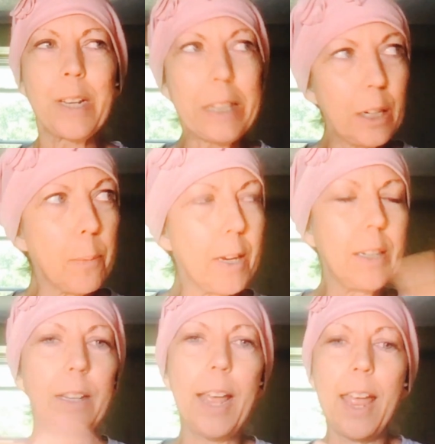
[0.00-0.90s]
a little bit of
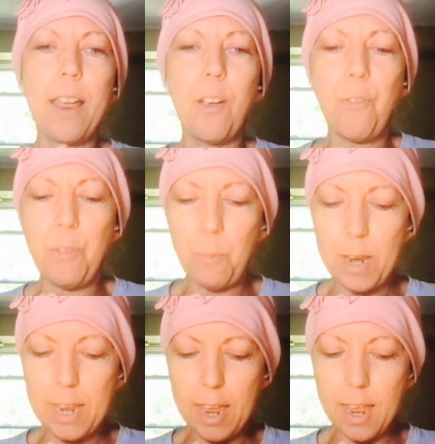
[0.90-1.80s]
delay over the
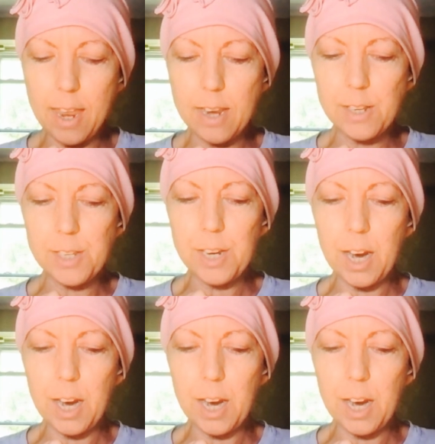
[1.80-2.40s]
weekend.